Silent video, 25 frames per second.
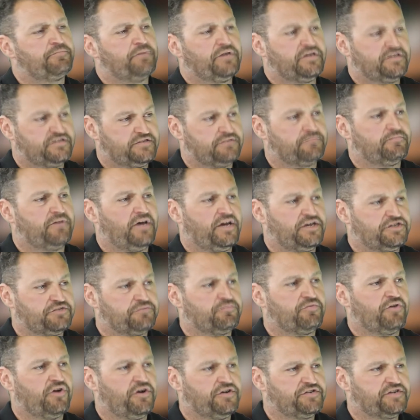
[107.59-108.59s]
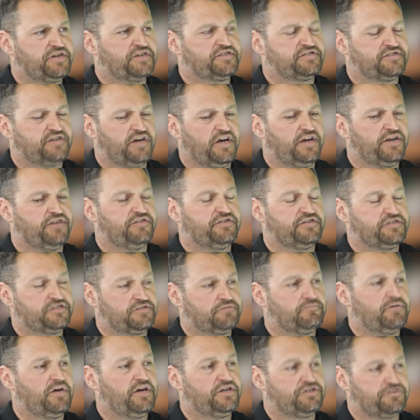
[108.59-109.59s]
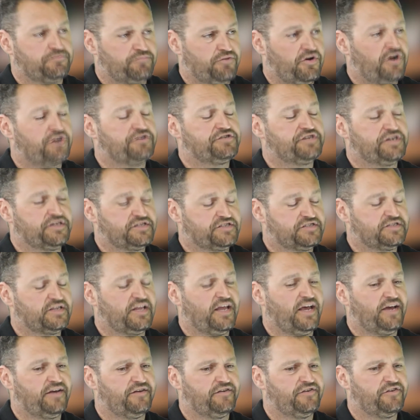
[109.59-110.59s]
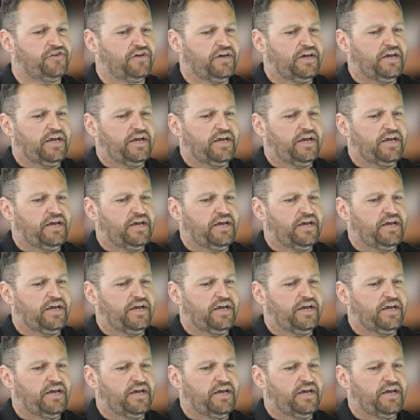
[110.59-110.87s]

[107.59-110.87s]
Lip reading: been some major projects done and there's some major projects slated.